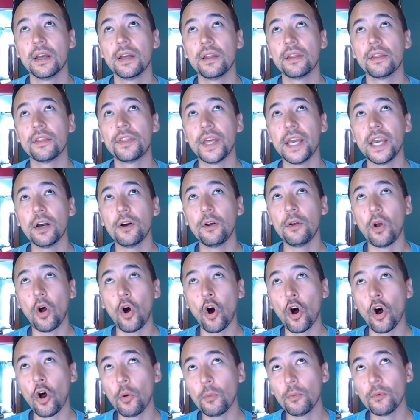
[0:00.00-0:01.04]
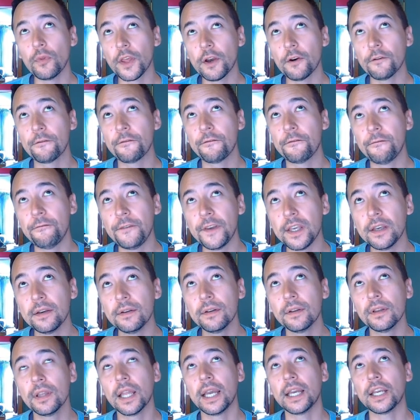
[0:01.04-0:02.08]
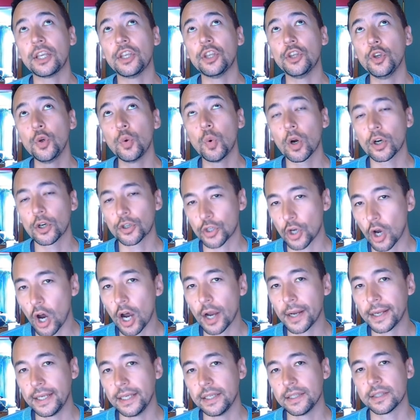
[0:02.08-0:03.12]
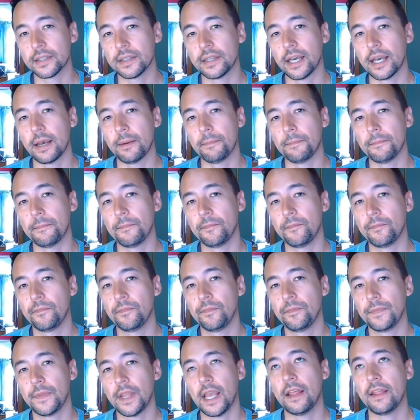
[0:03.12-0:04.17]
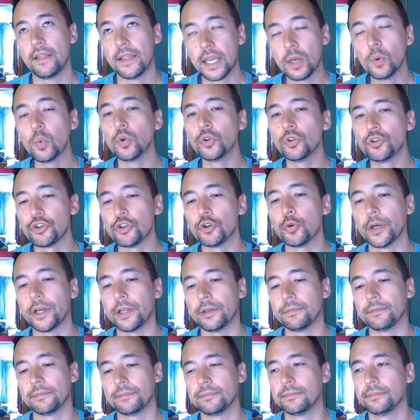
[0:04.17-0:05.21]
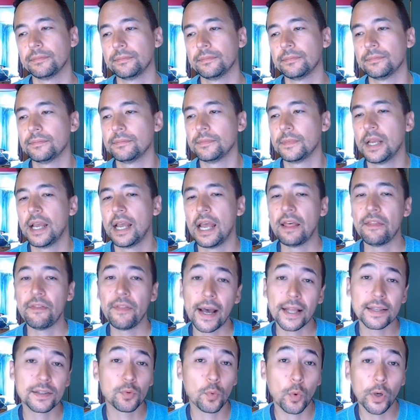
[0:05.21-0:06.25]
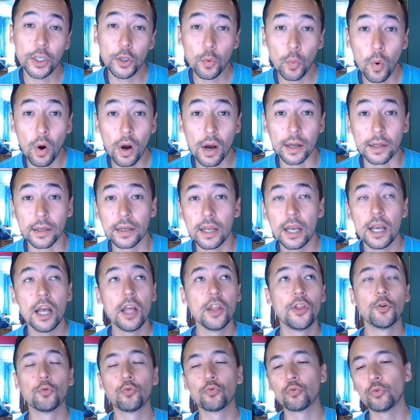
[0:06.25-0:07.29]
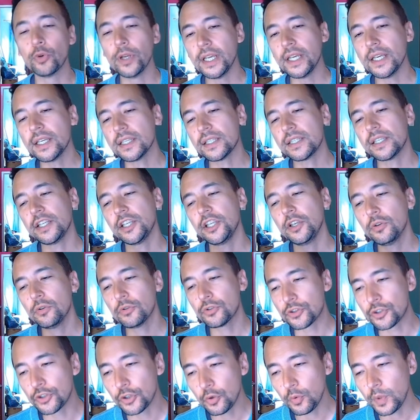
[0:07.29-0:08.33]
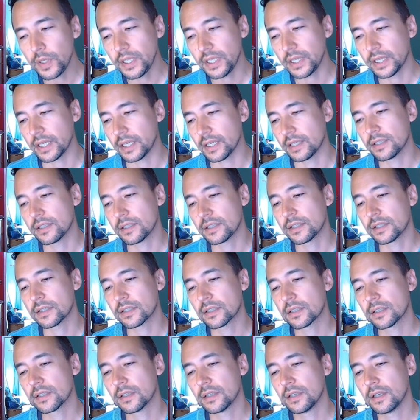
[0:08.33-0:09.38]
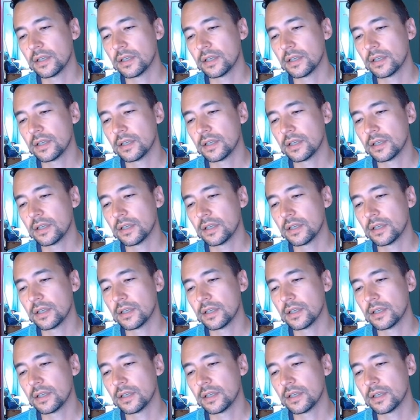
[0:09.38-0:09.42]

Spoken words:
They'll feel like you are talking to them, and they will do it. And that's what you want. The reason you're doing this